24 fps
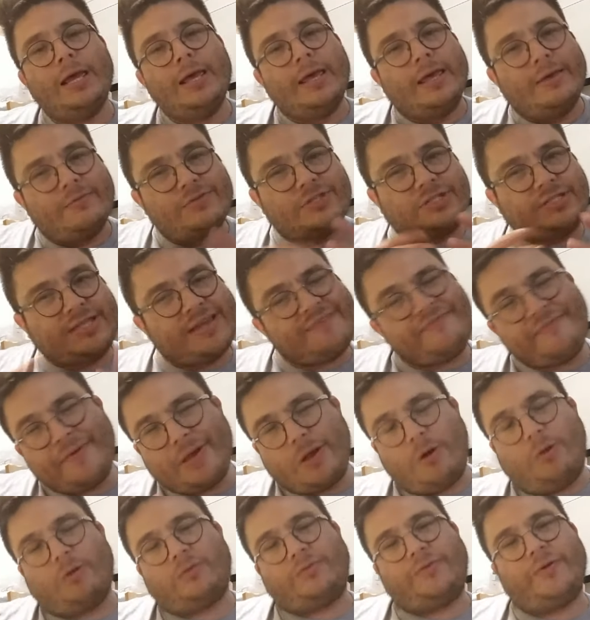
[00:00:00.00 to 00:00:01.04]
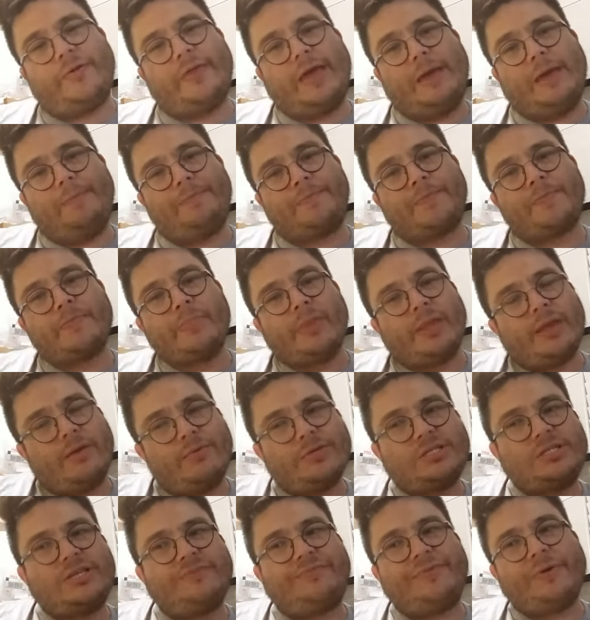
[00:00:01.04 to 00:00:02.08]
It was difficult for them. It
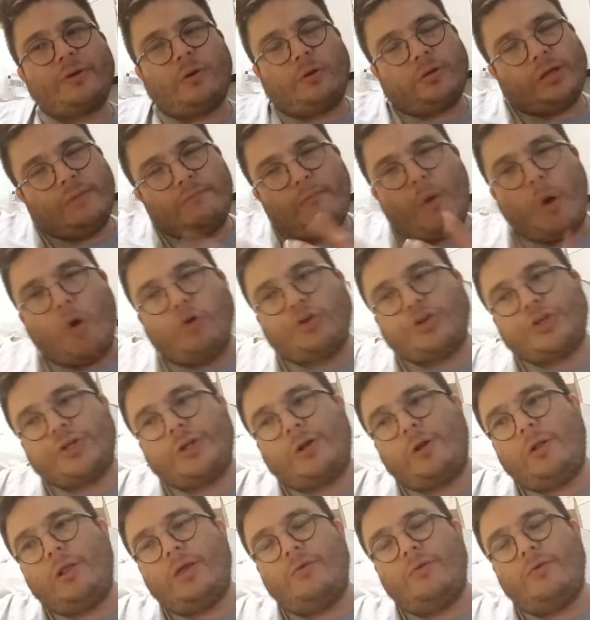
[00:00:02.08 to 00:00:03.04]
was difficult, emotional.